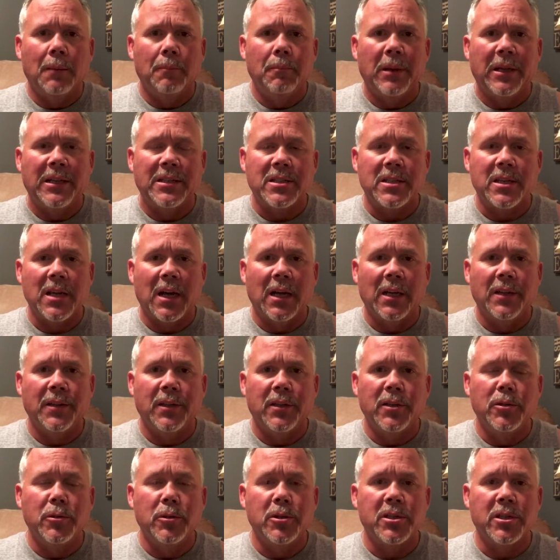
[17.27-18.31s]
based on the
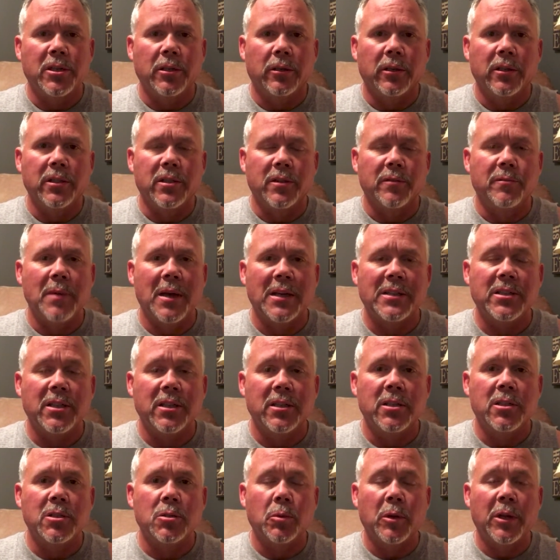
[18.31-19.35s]
new series of
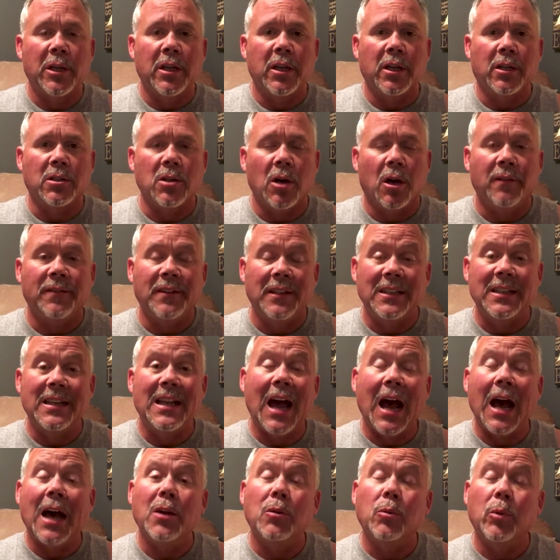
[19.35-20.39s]
messages we kicked off, In
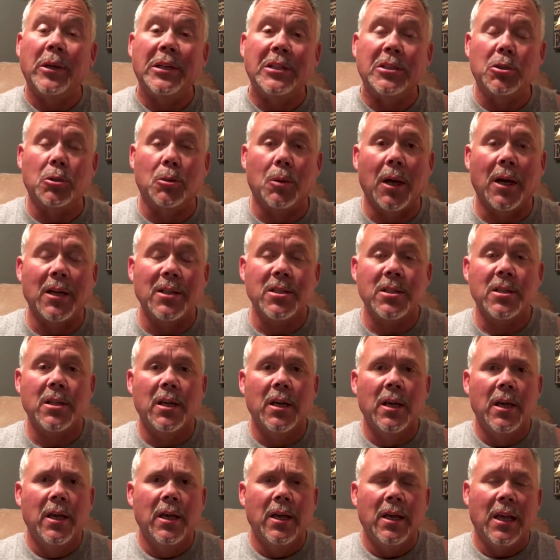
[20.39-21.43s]
God We Trust.
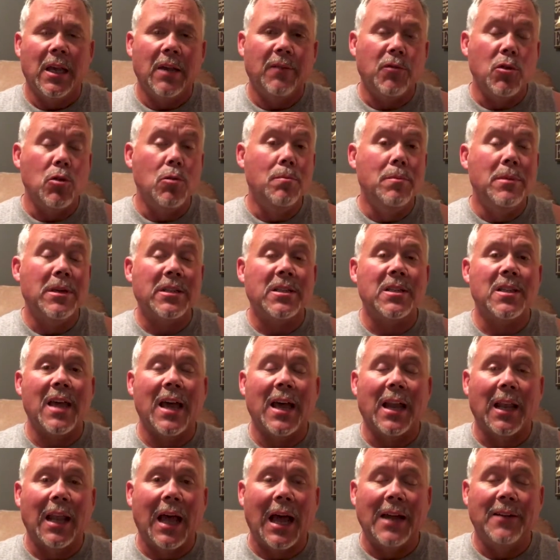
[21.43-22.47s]
If you missed
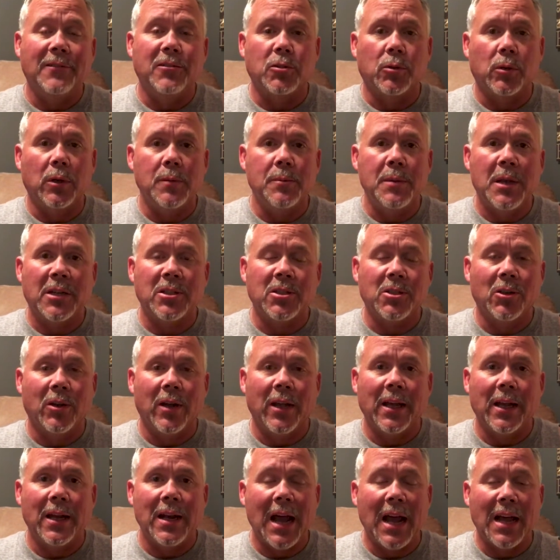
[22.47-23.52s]
that live stream
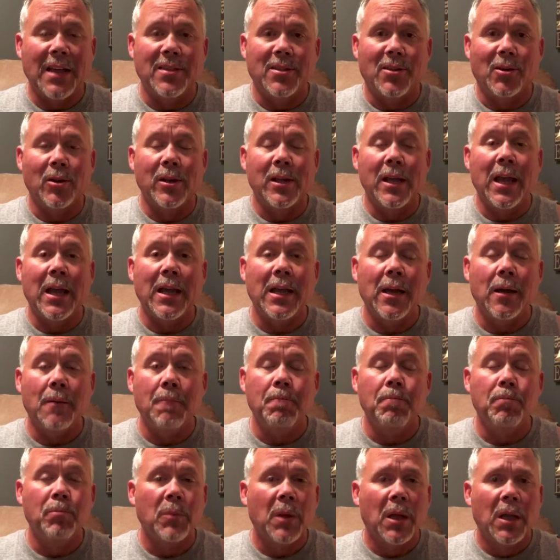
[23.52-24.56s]
yesterday at 9:30
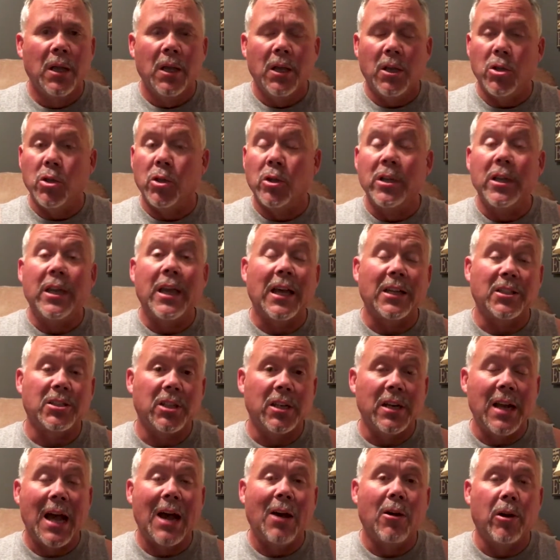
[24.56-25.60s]
a.m., you can catch
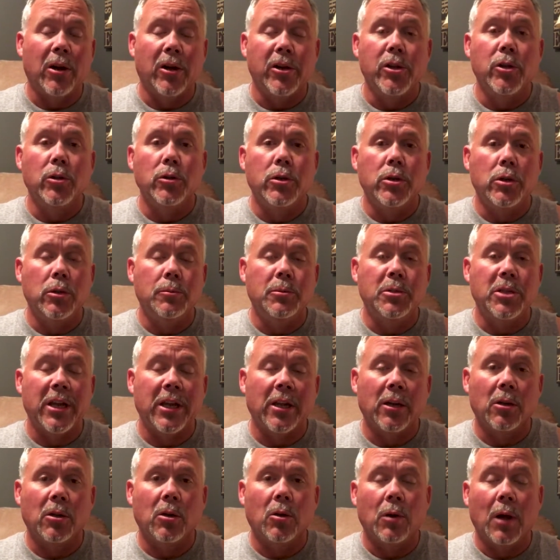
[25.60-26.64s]
it now on our YouTube
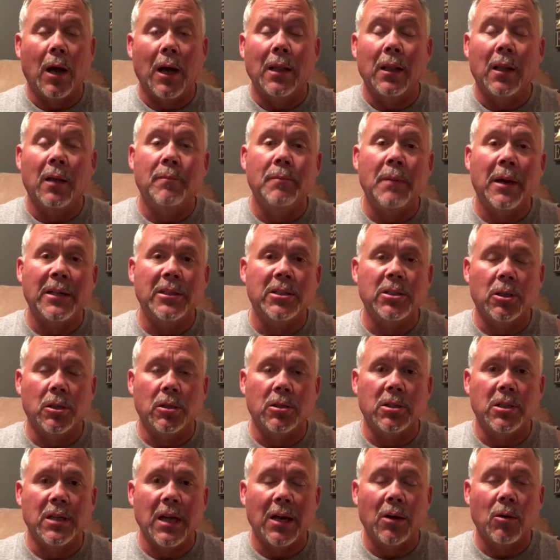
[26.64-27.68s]
channel. Go to
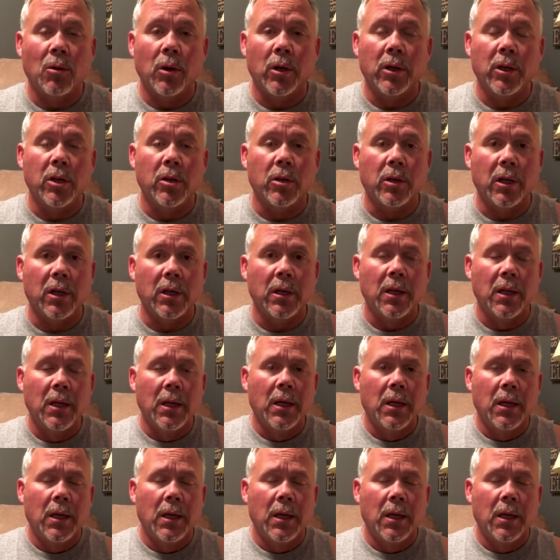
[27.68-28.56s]
ilovemychurch.org. You can